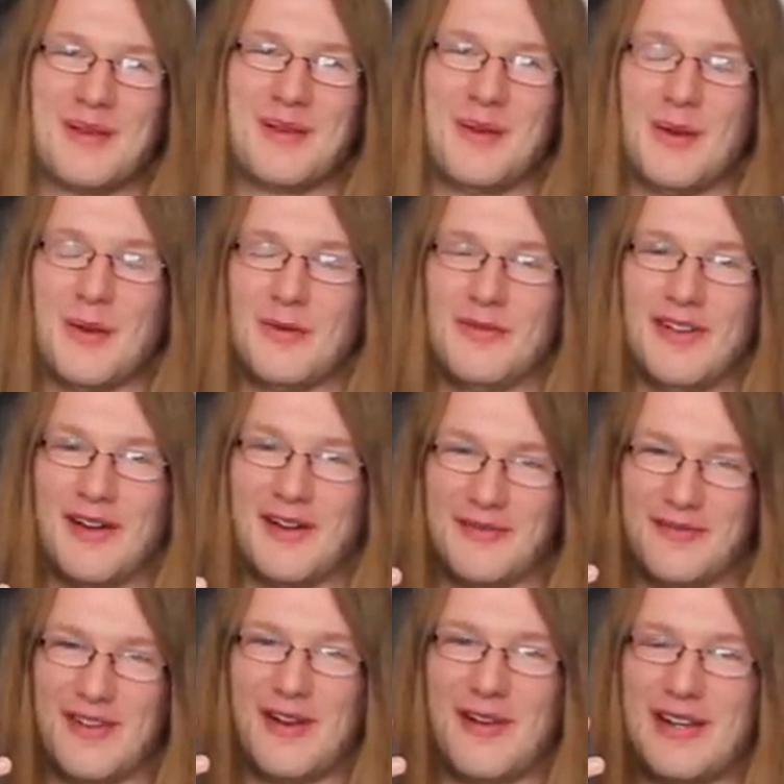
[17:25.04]
No, very,
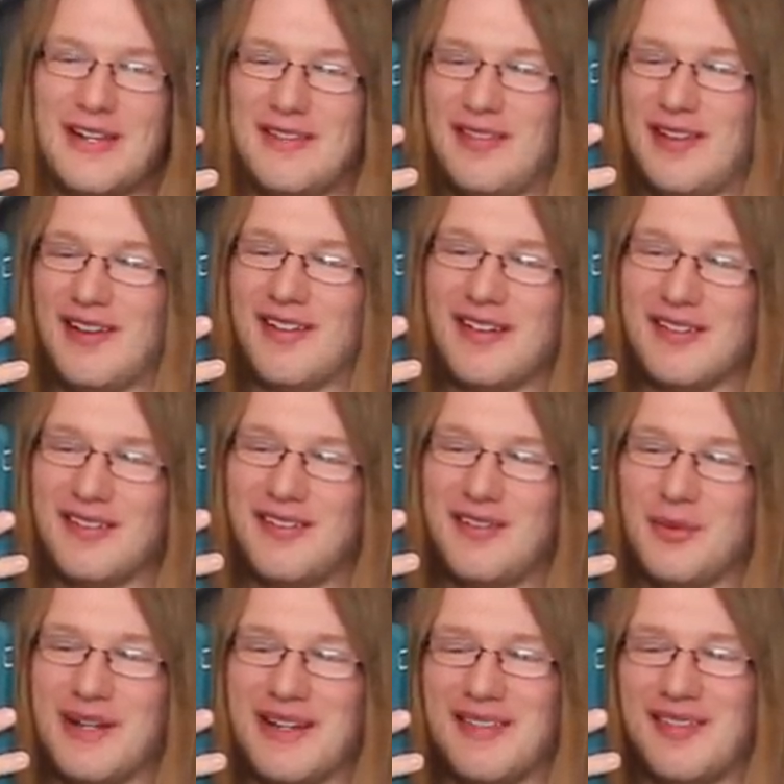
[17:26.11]
very serious
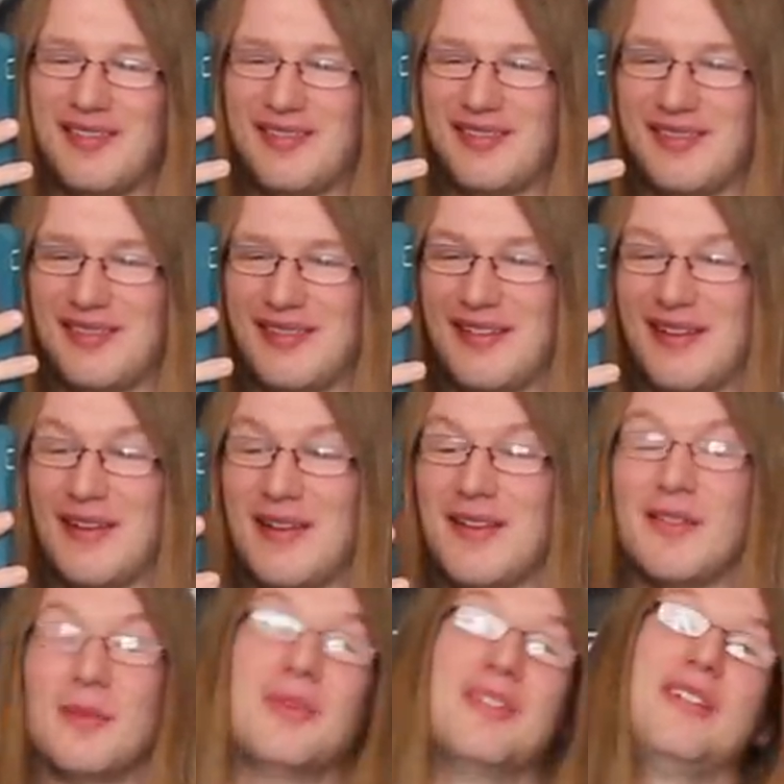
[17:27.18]
tweets.
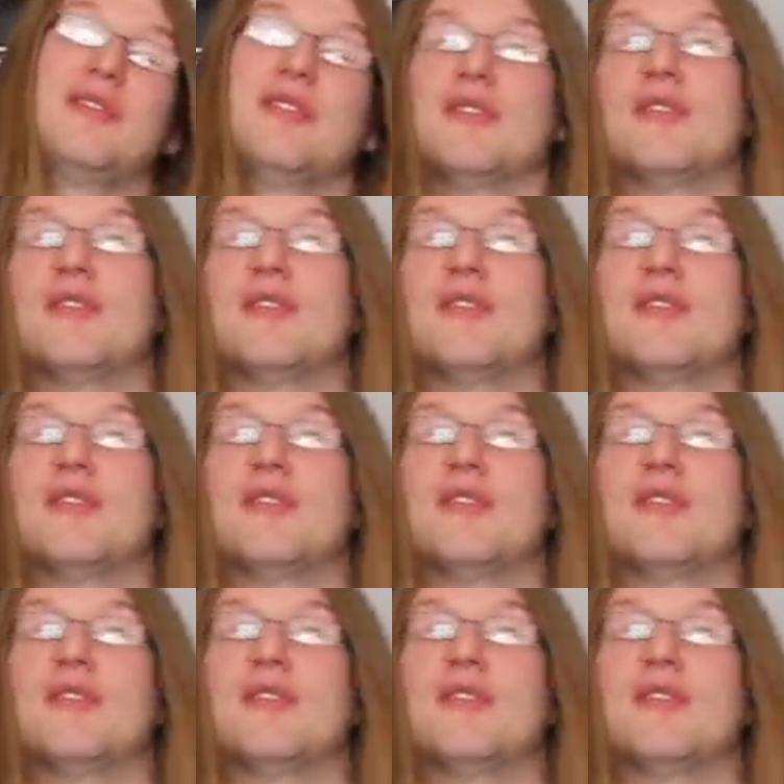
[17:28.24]
There was even